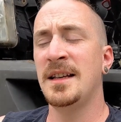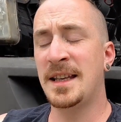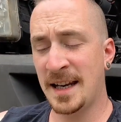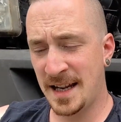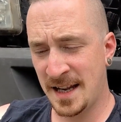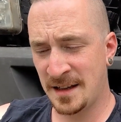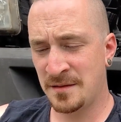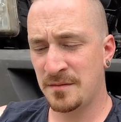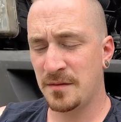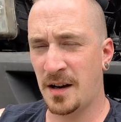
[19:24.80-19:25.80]
Get it
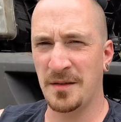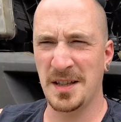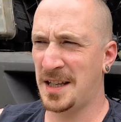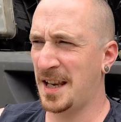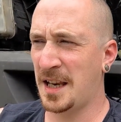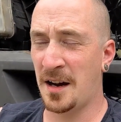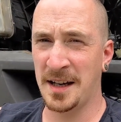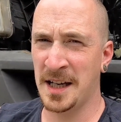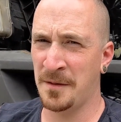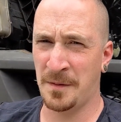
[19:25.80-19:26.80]
in. He can't
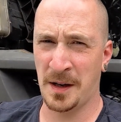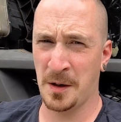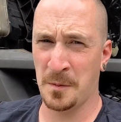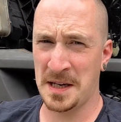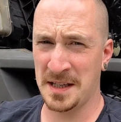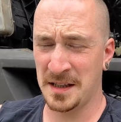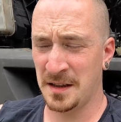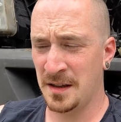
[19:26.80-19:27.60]
get it in for like a week.